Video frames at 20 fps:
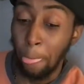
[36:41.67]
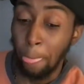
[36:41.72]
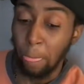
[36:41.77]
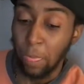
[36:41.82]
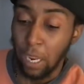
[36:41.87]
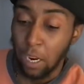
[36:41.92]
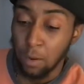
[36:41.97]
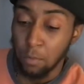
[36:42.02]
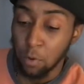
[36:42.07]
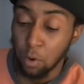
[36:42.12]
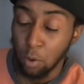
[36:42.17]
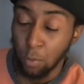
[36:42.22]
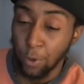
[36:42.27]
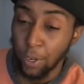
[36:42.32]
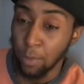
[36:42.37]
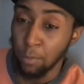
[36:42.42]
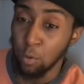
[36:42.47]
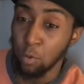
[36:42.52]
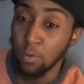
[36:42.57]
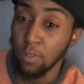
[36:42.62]
Now I'm
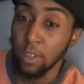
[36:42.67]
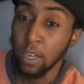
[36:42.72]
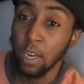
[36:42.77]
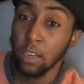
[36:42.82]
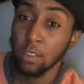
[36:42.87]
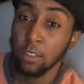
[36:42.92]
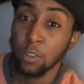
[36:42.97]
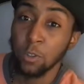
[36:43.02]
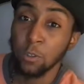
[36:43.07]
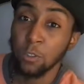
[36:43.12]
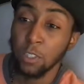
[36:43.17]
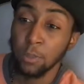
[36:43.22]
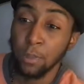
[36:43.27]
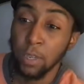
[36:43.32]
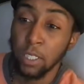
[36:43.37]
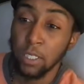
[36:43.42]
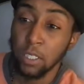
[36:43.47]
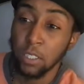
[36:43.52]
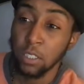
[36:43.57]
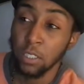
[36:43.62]
already moving out of certain
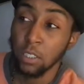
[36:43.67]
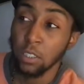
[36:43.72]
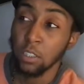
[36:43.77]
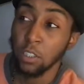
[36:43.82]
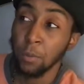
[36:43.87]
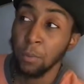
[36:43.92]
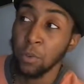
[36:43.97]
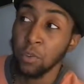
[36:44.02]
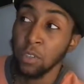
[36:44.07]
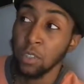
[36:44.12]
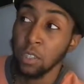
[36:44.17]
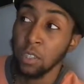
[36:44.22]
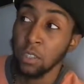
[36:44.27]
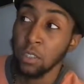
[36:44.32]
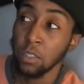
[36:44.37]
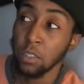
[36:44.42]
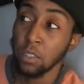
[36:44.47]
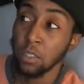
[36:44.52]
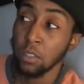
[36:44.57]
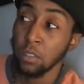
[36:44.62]
spaces and
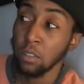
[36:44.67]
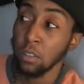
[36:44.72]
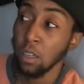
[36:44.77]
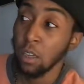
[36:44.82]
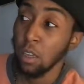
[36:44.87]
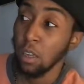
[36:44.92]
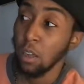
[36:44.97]
communities and